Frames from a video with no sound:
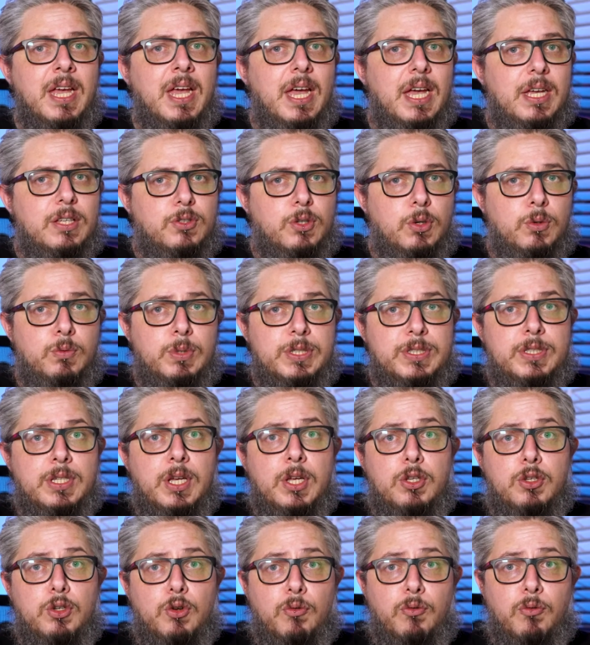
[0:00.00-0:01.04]
As always,
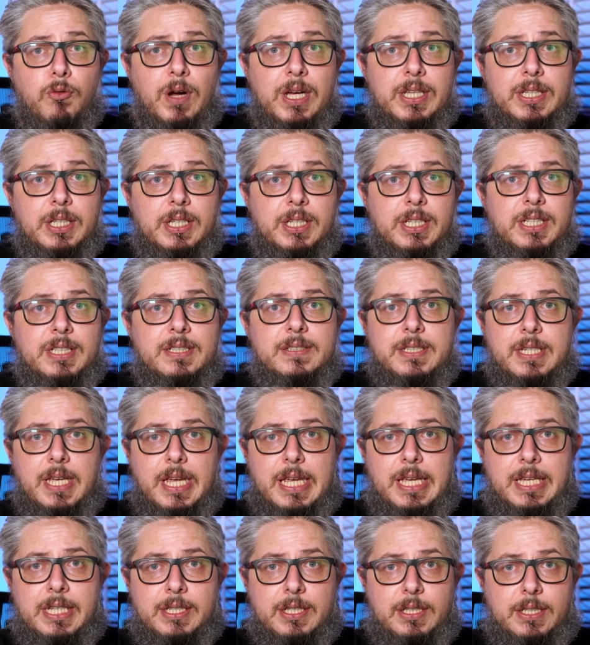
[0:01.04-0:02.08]
you'll find the links
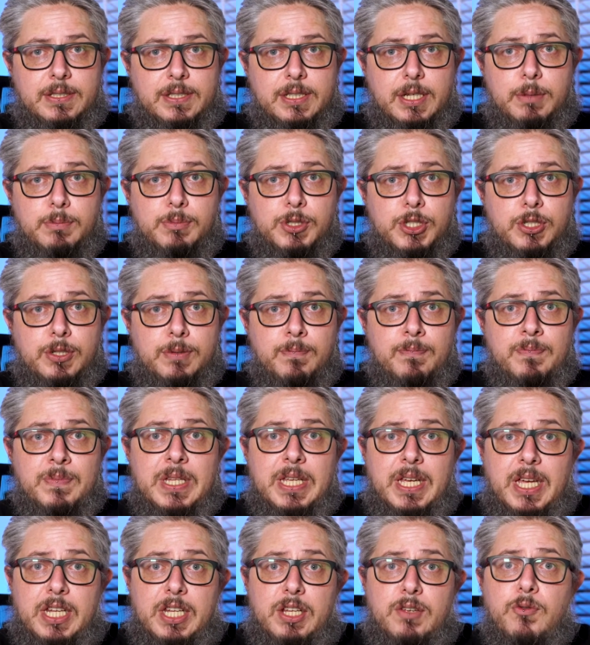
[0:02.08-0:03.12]
in the description,
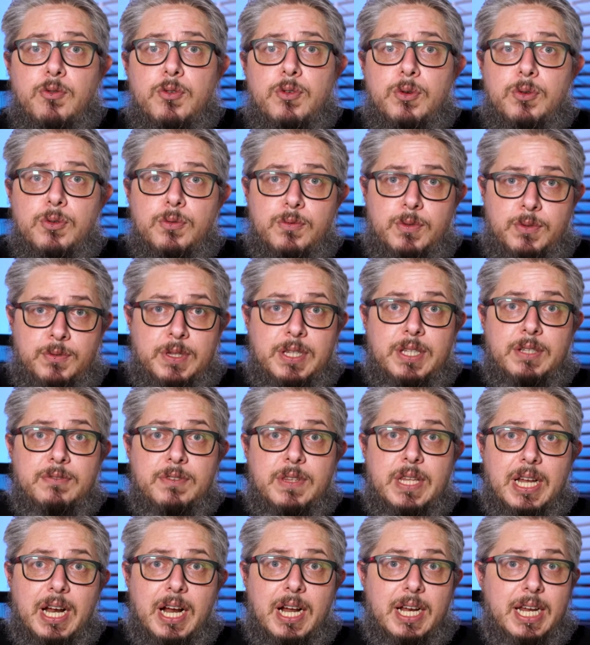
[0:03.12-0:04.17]
and if
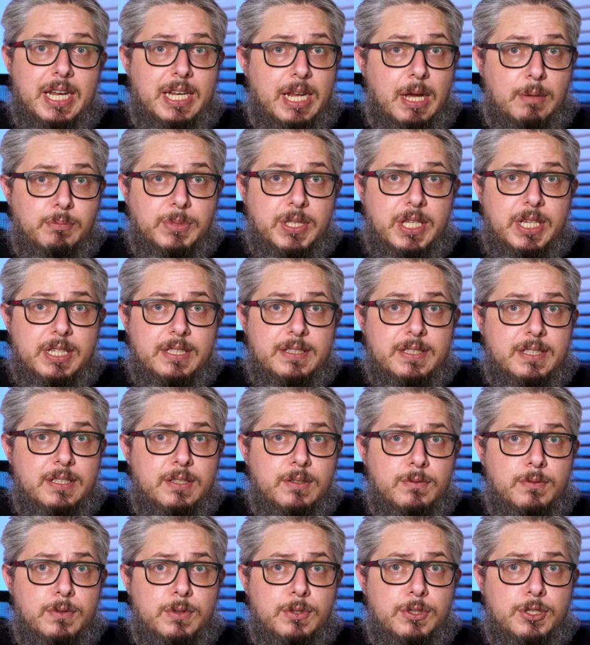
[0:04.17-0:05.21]
there are any updates in
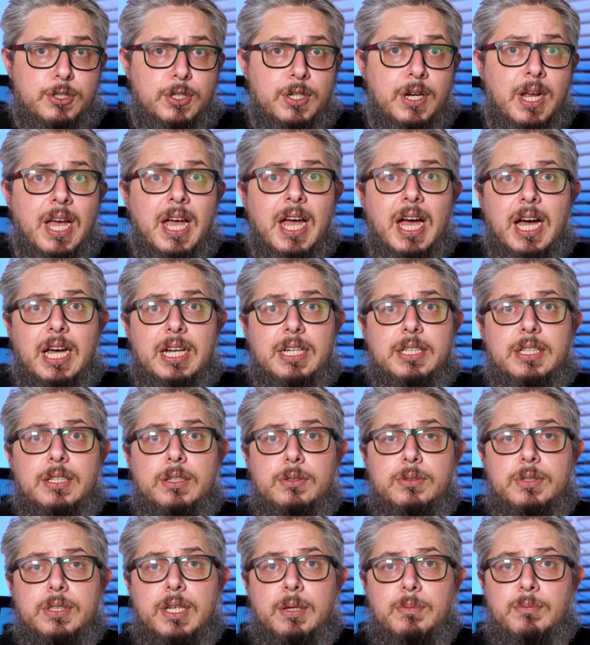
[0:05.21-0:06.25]
the future, I'll
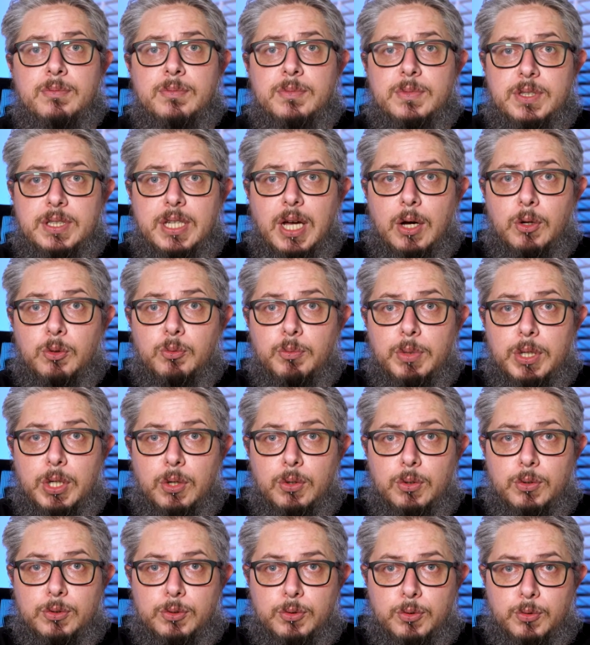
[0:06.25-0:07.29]
include them down
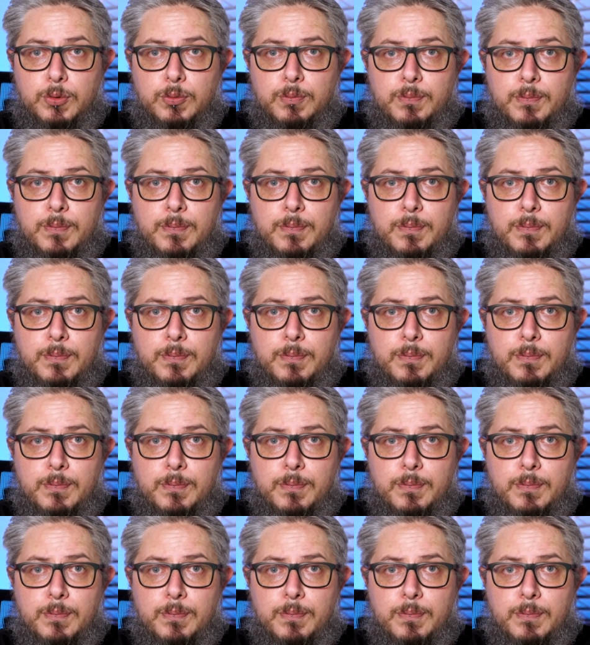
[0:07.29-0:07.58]
below too.